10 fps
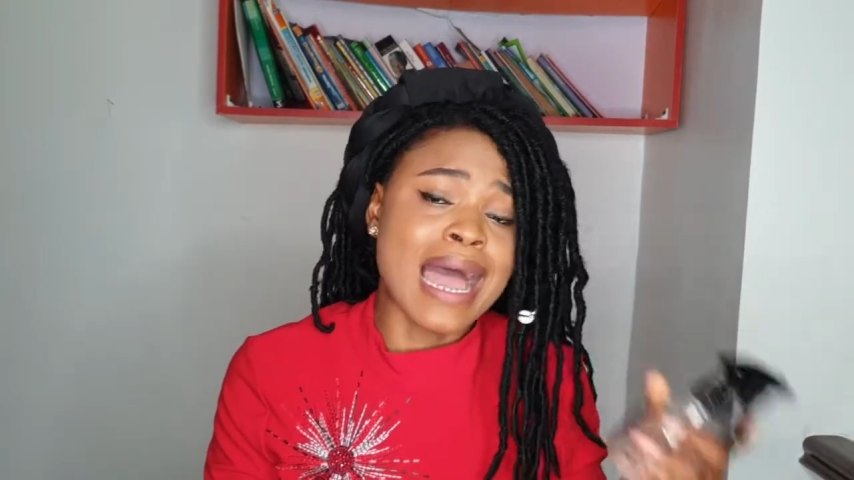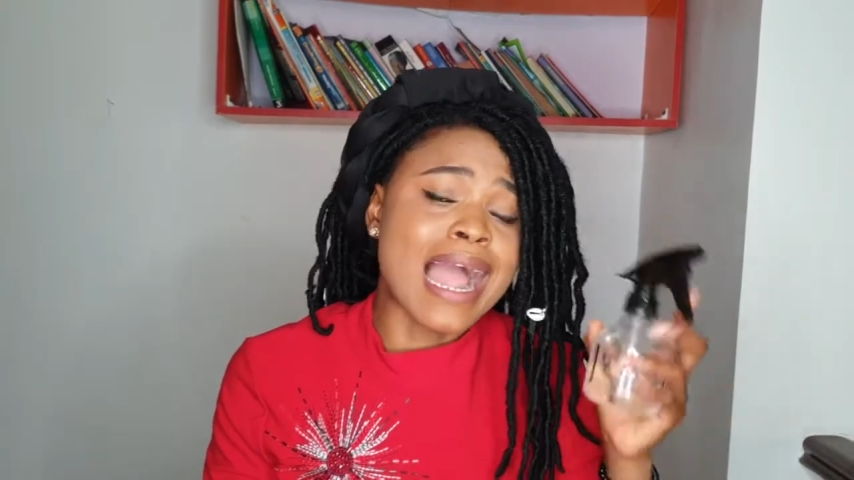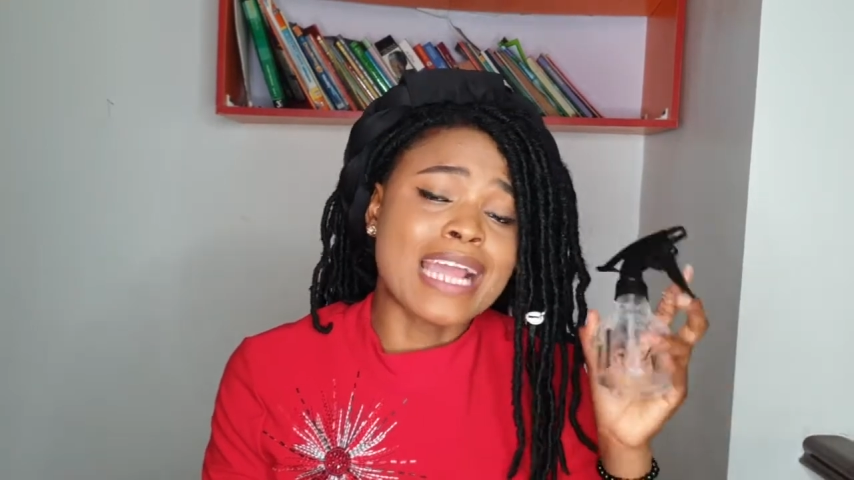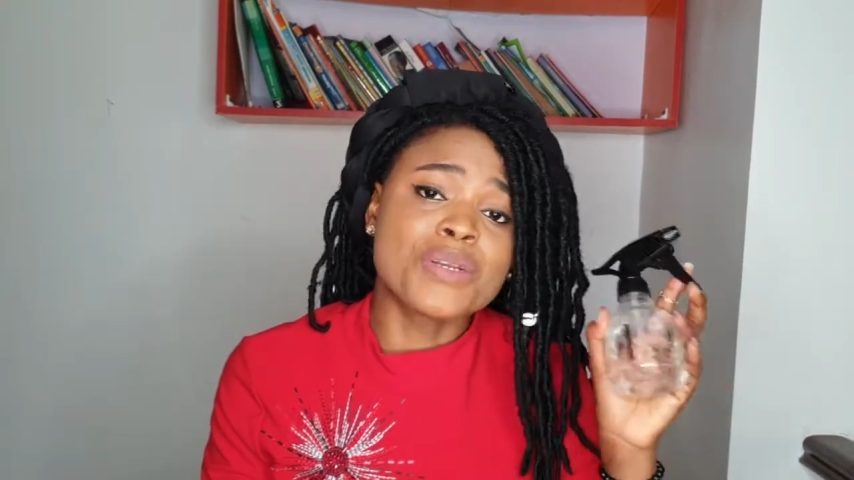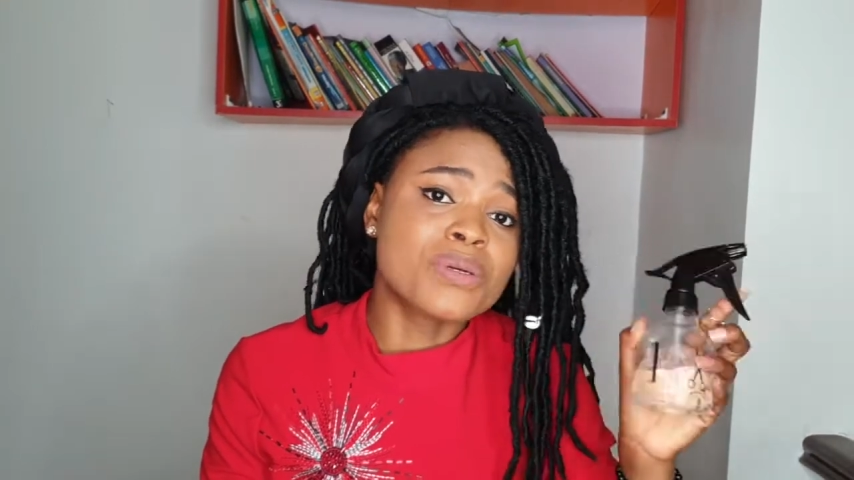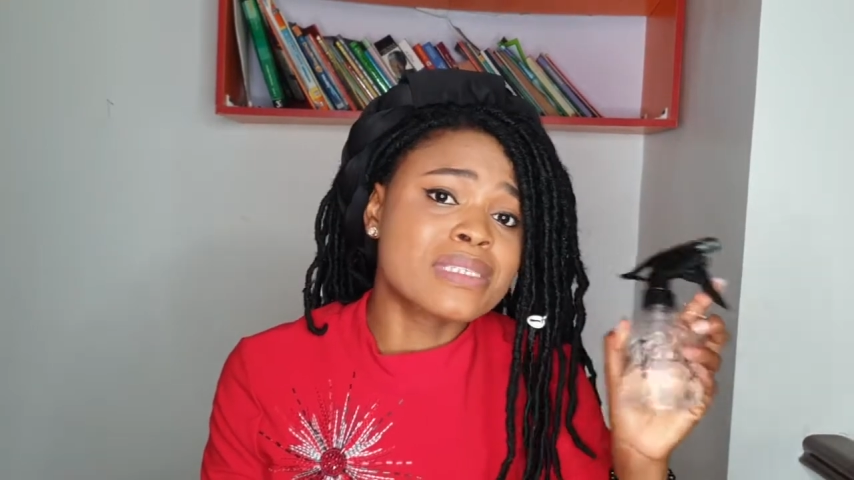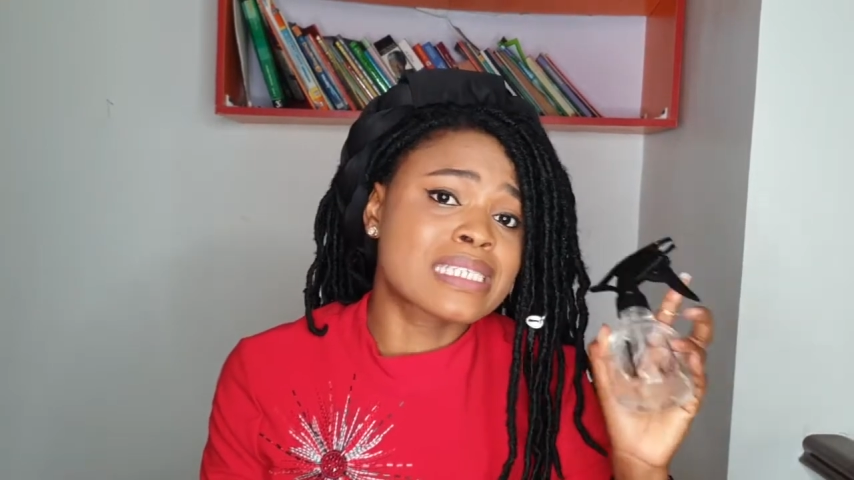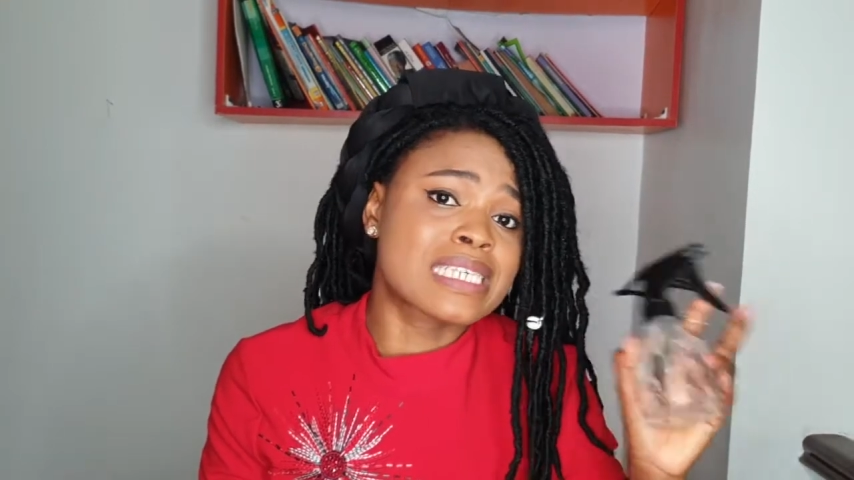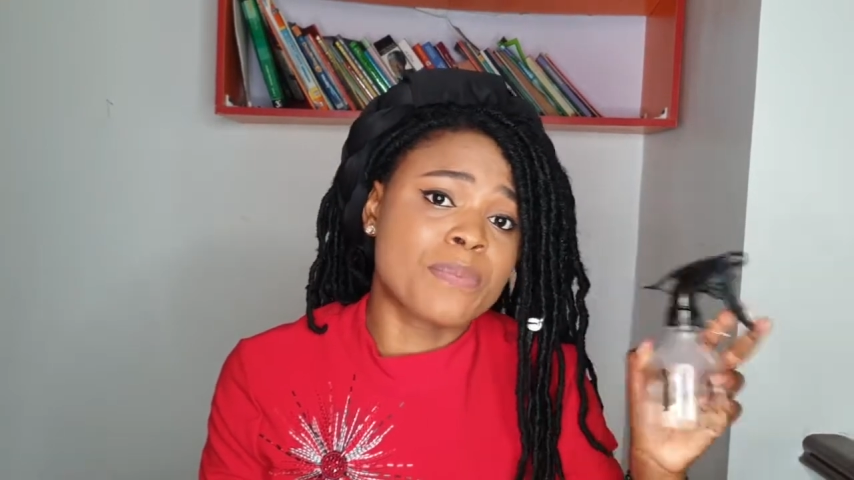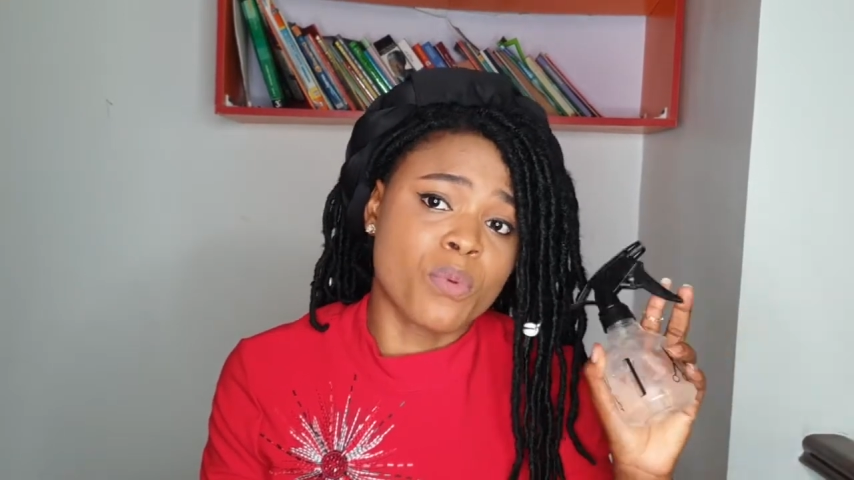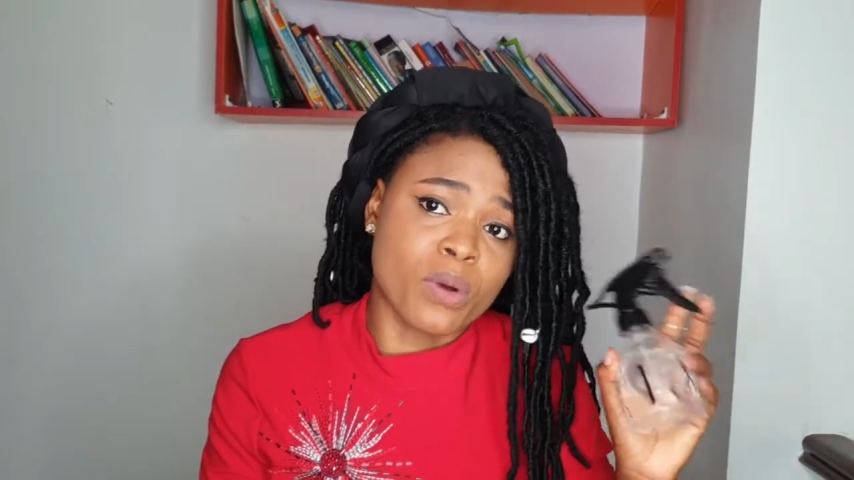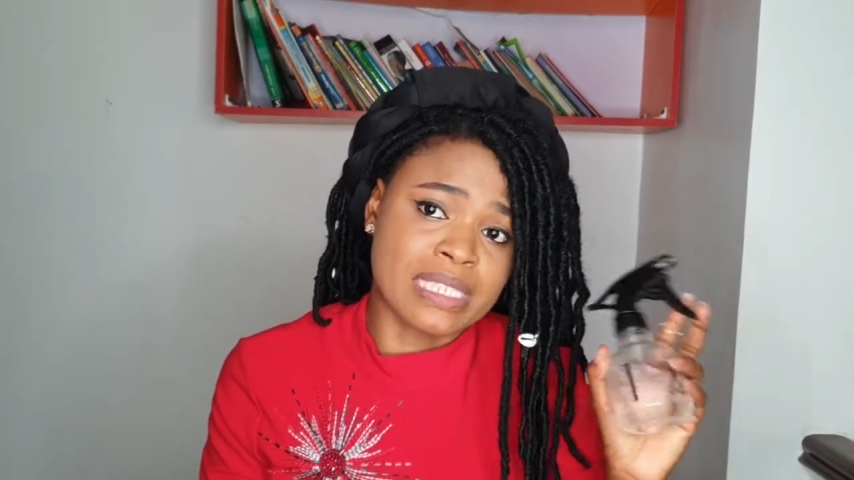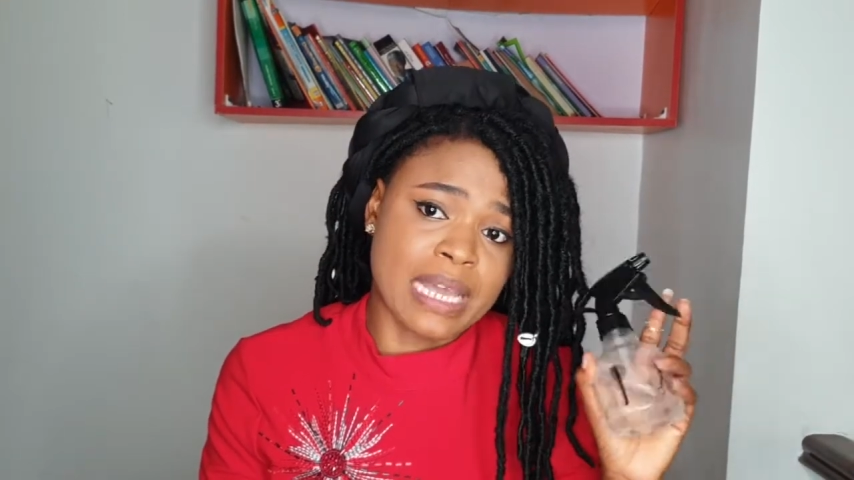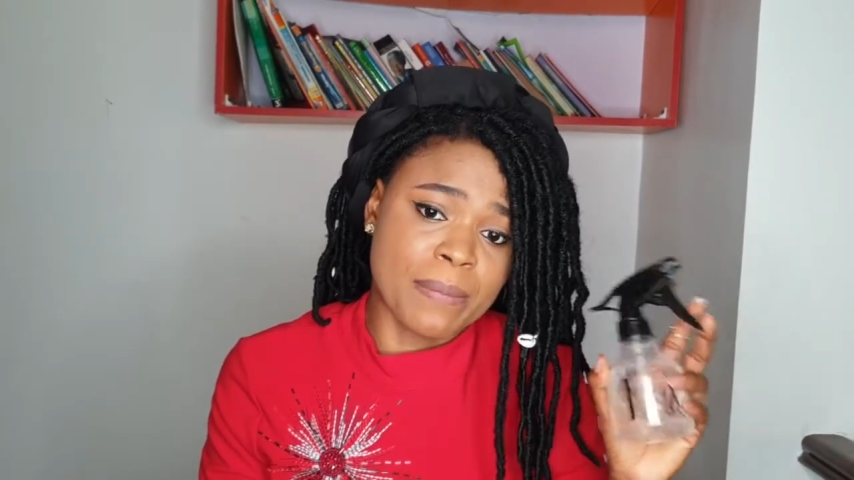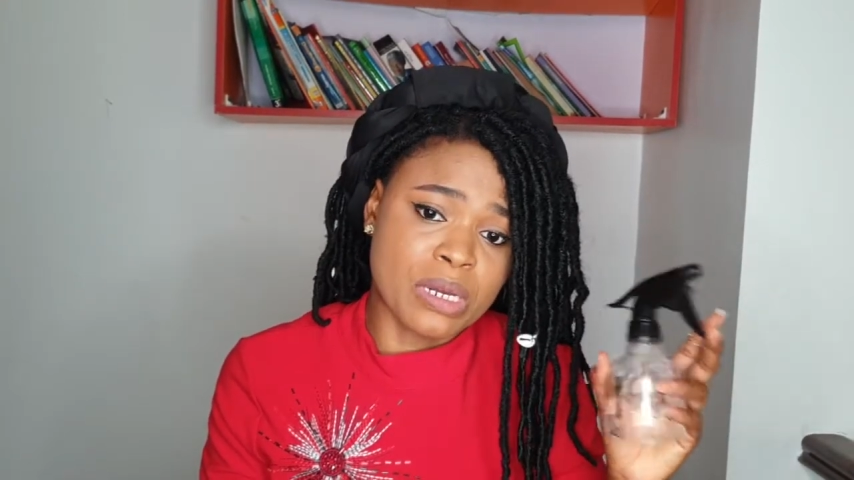I don't skip
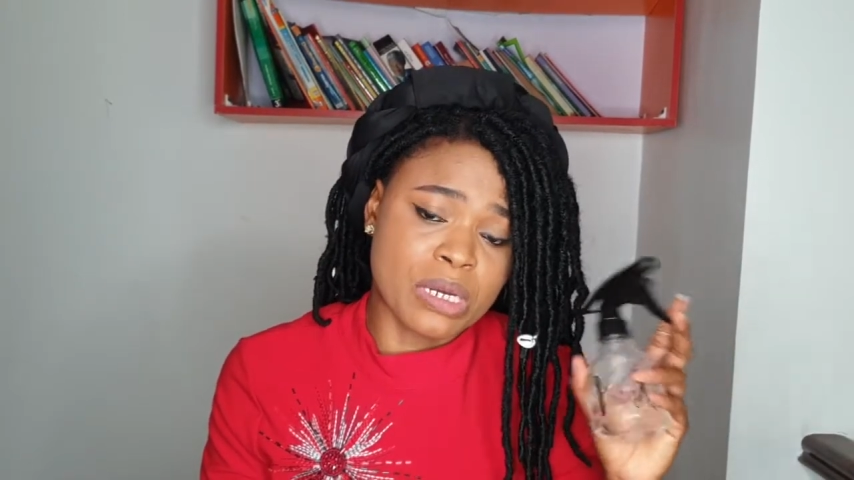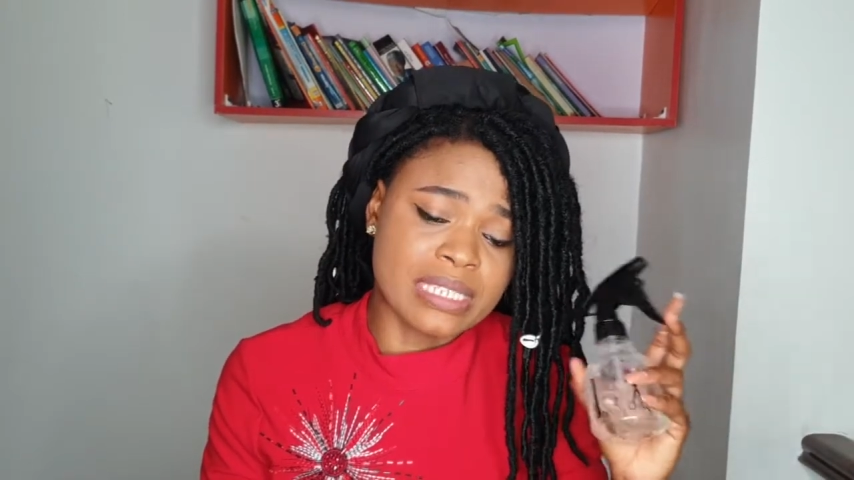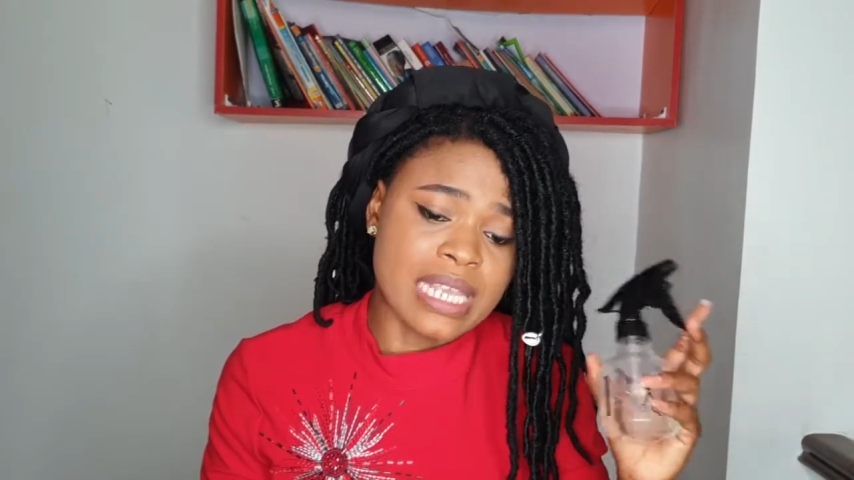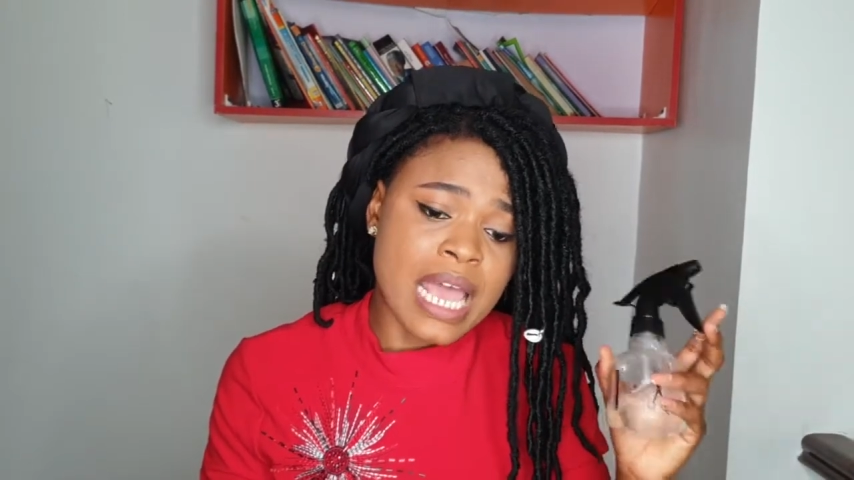water because